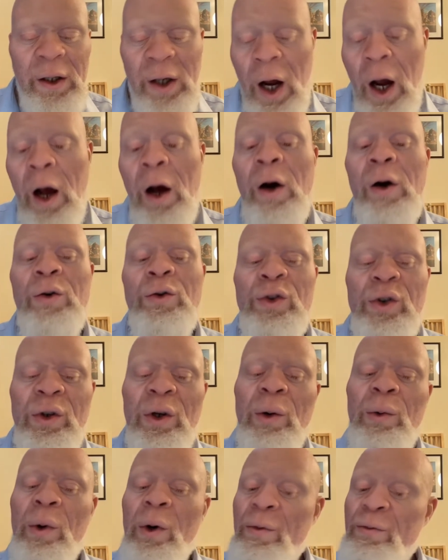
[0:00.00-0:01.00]
Oh, you
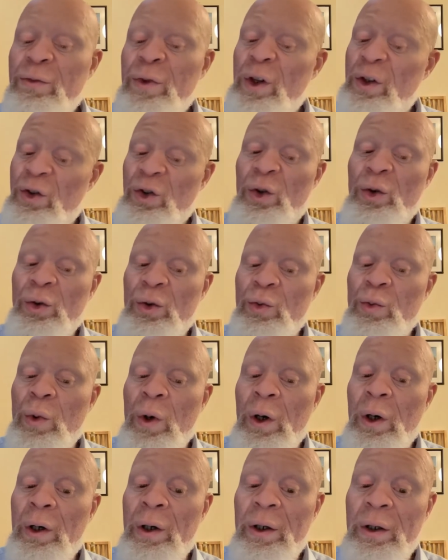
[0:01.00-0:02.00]
know what? This could
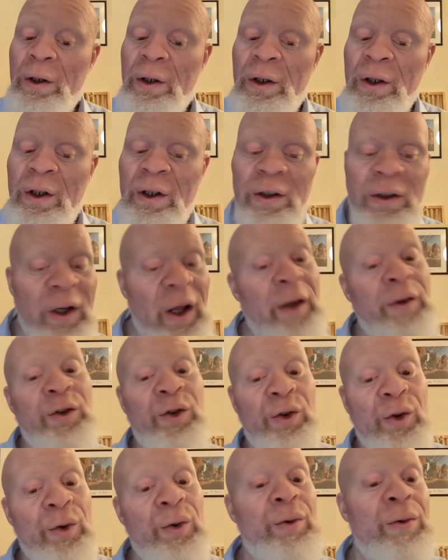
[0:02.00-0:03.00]
work. Let's
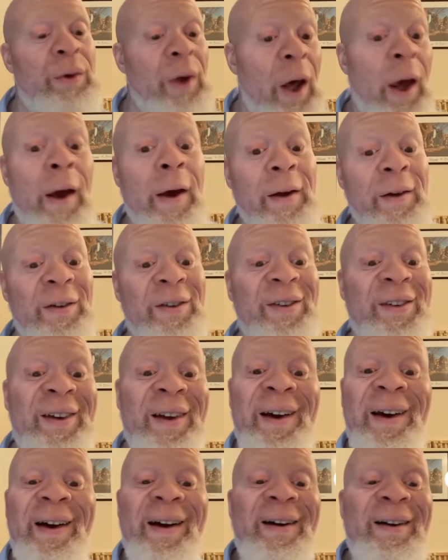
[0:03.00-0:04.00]
do this.
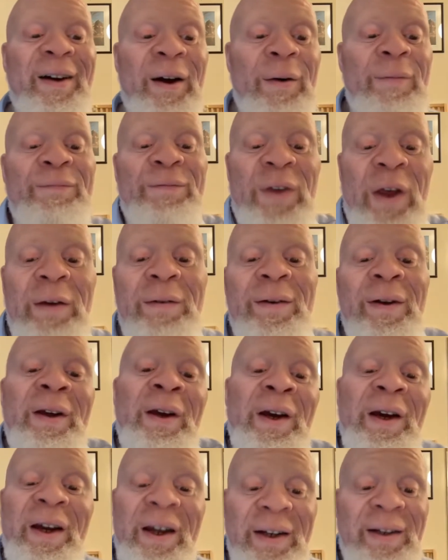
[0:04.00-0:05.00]
You know, it,
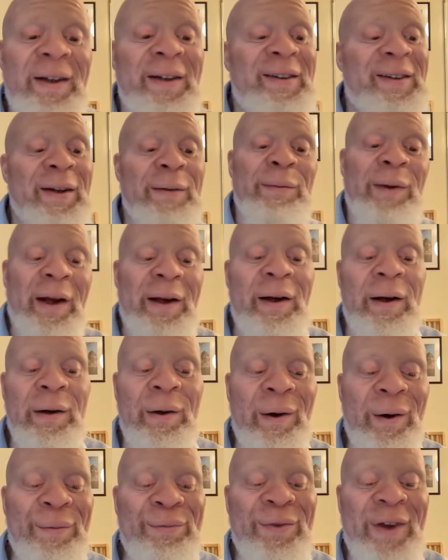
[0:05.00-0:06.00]
it did seem like a
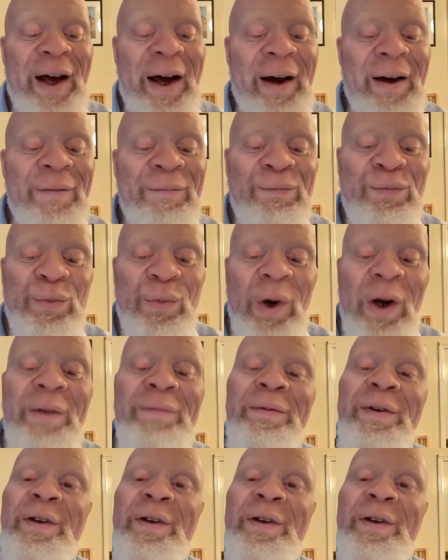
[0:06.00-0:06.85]
lot of that, right?